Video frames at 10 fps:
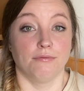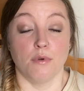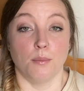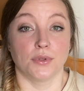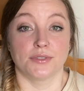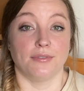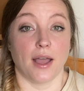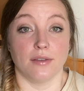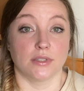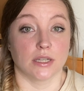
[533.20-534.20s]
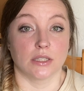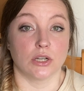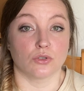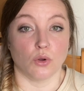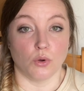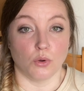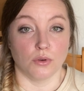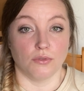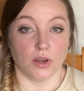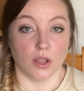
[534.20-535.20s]
almost 5-6 years old
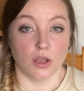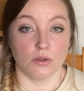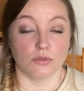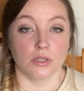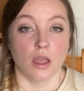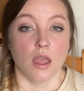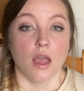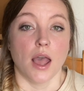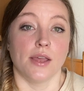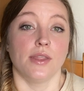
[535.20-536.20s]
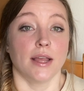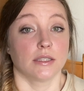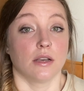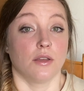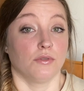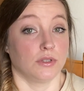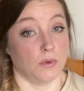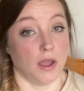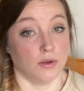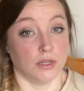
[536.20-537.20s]
videos. And that's another reason
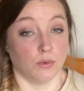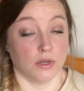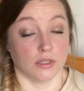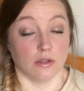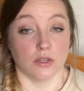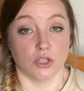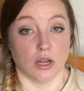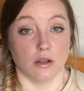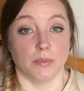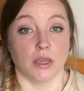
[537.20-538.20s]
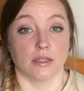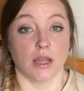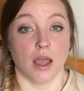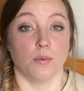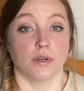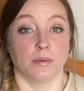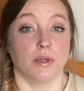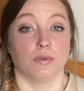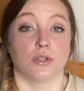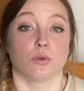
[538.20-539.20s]
why I did want to start this channel, because I want to be a
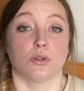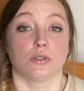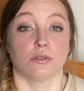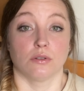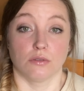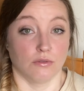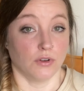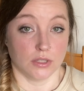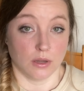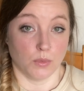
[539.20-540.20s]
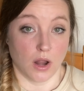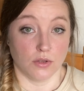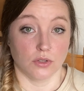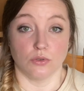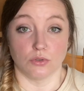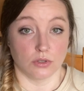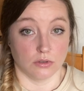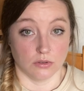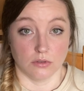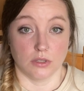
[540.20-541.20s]
resource for someone else who's
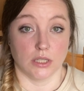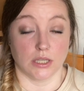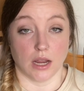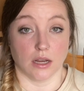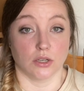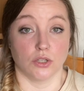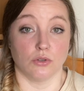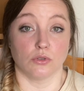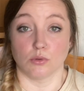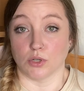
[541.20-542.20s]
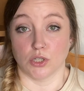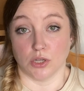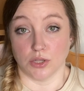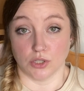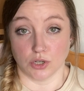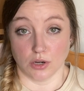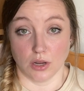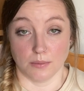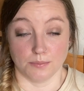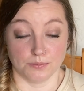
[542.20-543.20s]
deciding to switch to this journey.
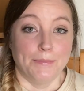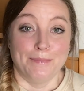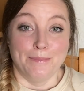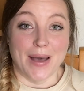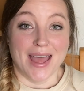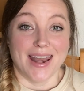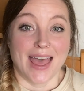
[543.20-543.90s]
But